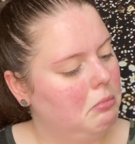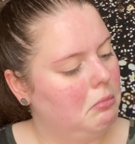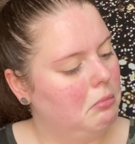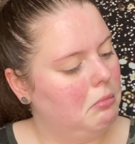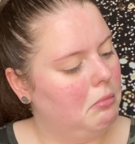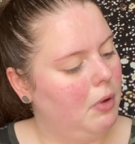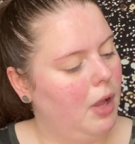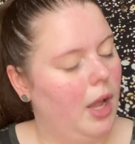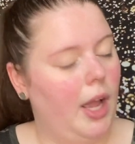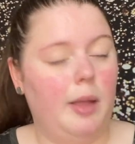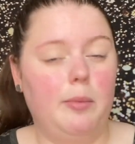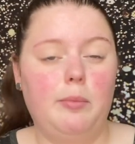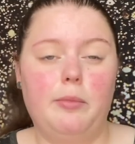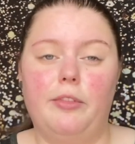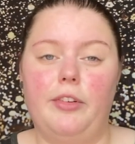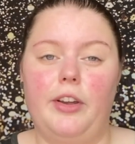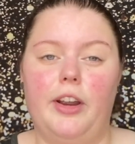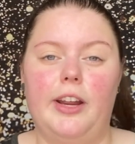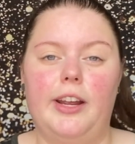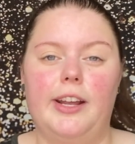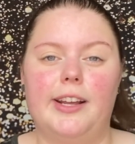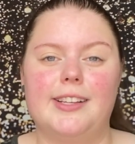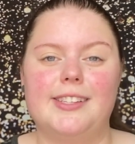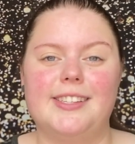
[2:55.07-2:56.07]
I'm
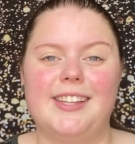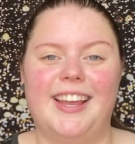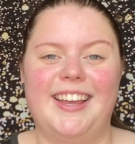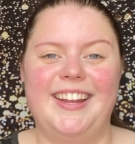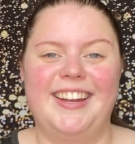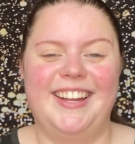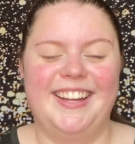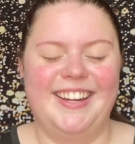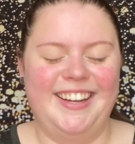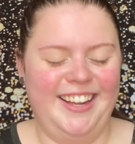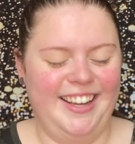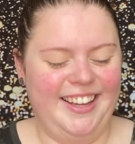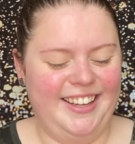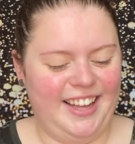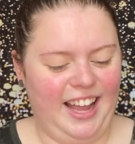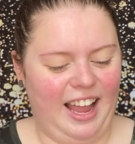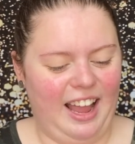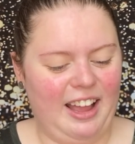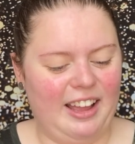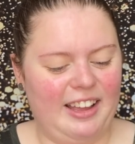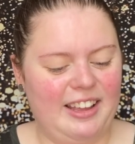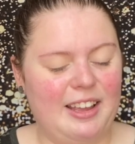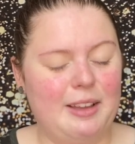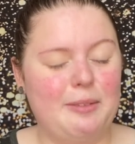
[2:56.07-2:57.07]
very excited.
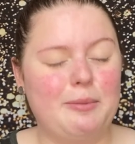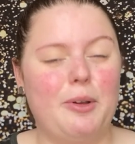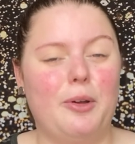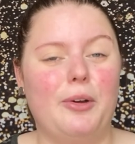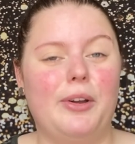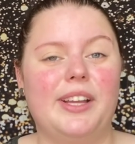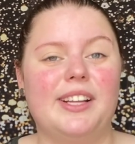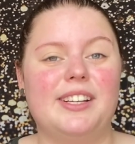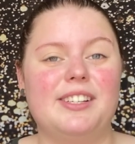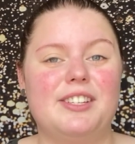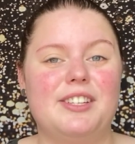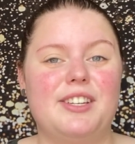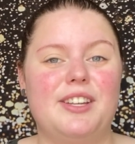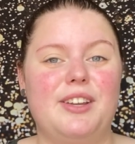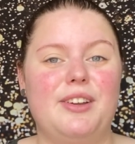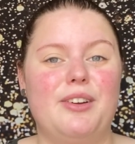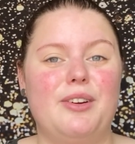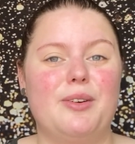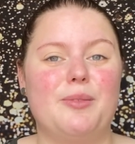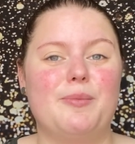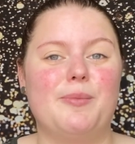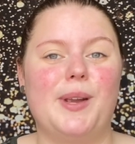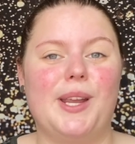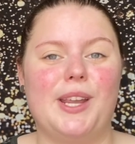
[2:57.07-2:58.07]
I am going
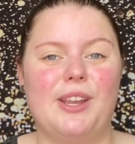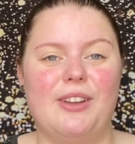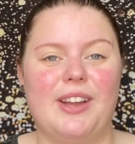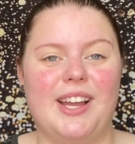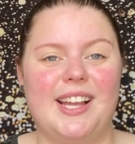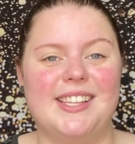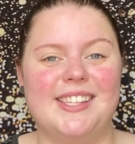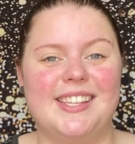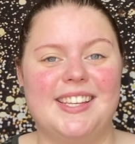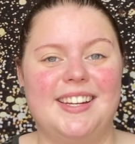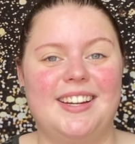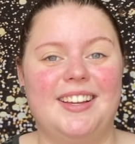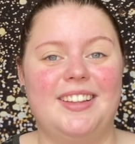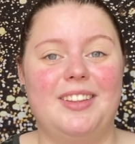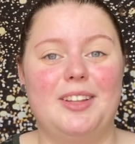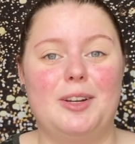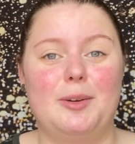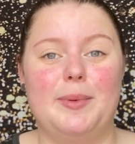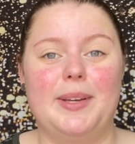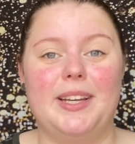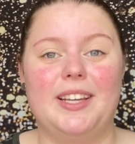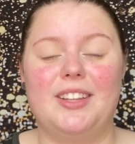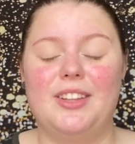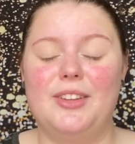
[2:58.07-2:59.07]
to bring you guys in a
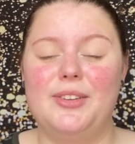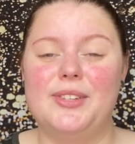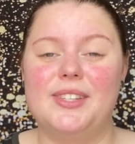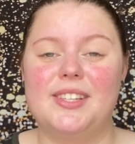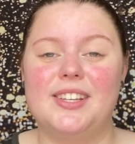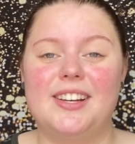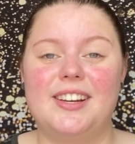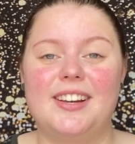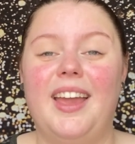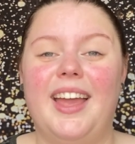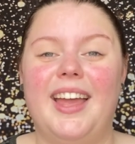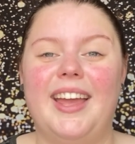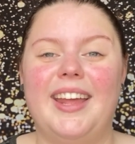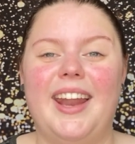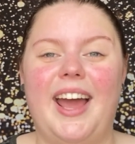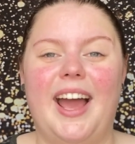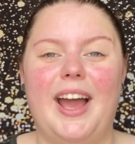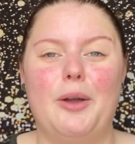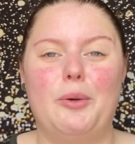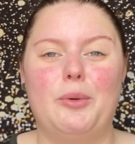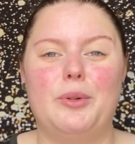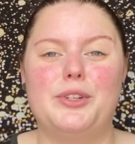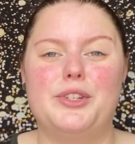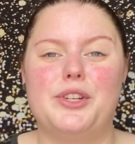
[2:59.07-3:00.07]
little bit closer and
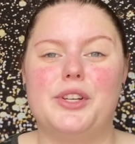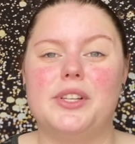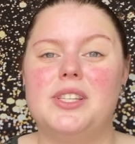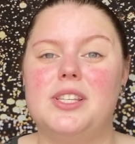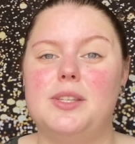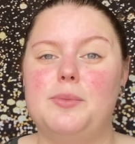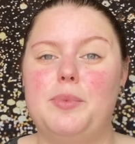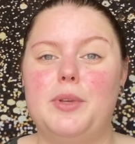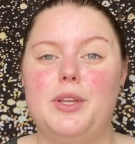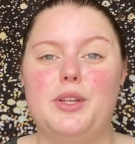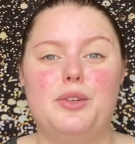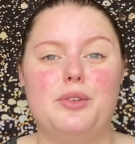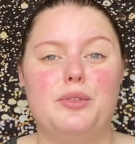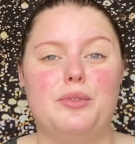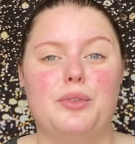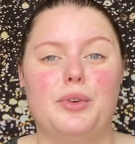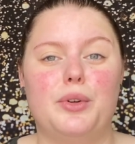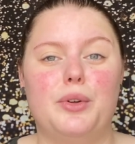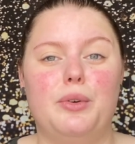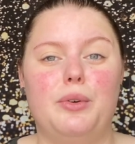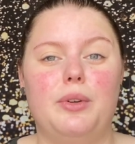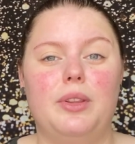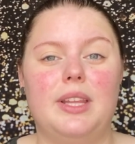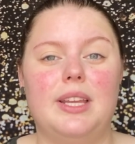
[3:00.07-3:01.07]
I will just speed you
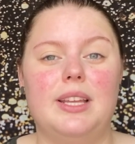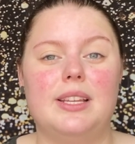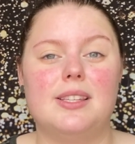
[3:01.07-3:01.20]
through this